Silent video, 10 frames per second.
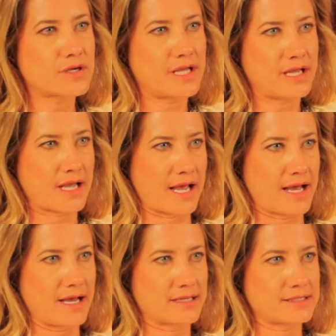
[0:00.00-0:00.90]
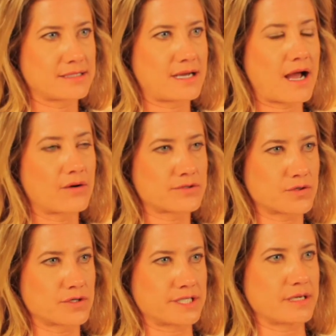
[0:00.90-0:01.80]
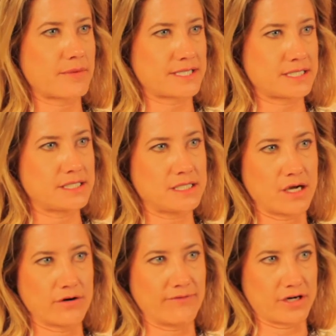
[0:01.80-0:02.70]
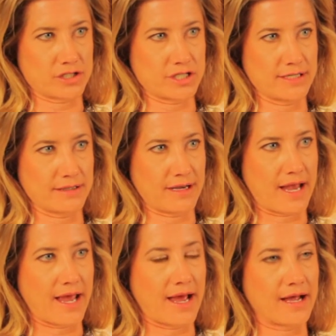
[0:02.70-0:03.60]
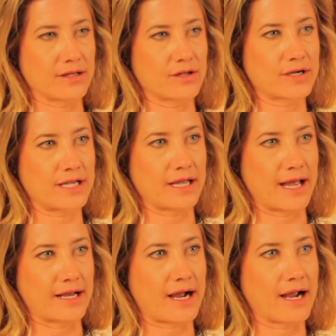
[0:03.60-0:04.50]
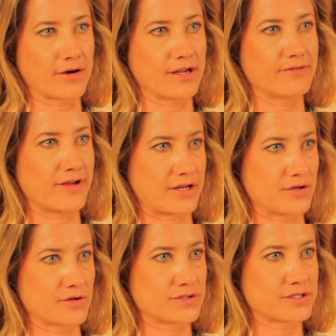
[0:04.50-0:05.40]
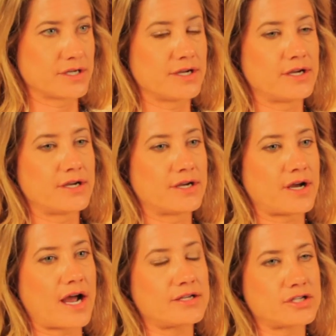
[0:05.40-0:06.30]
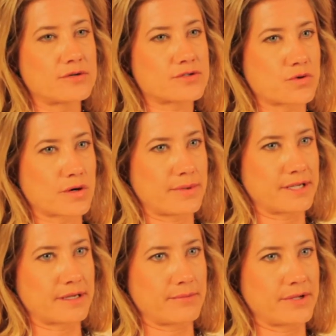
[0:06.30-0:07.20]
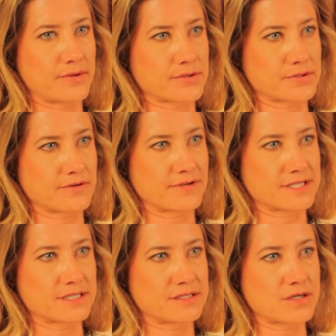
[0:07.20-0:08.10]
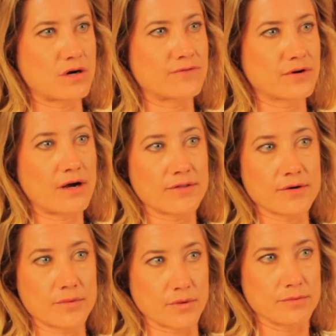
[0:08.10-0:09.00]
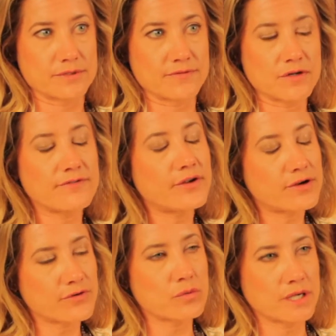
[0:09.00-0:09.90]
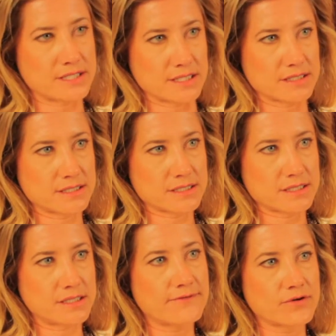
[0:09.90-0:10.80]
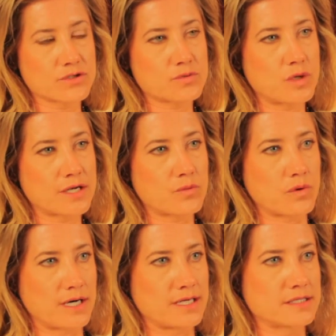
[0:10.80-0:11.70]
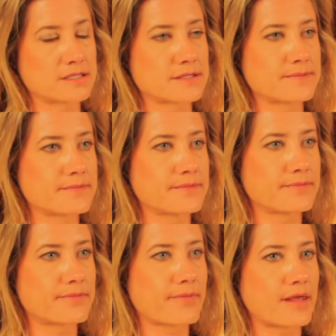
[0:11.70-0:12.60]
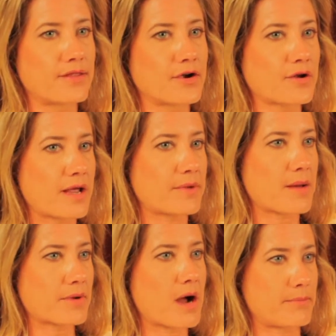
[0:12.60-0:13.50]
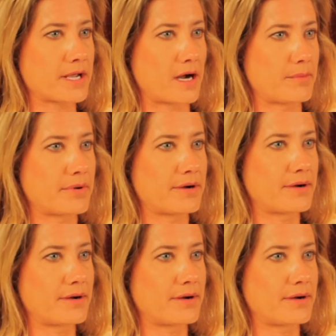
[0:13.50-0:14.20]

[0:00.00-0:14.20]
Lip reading: looking at outsourcing my CTO function and looking at hiring vendors, I chose Scorpion Computer Services over other groups for a few different reasons. The first one was their name kept popping up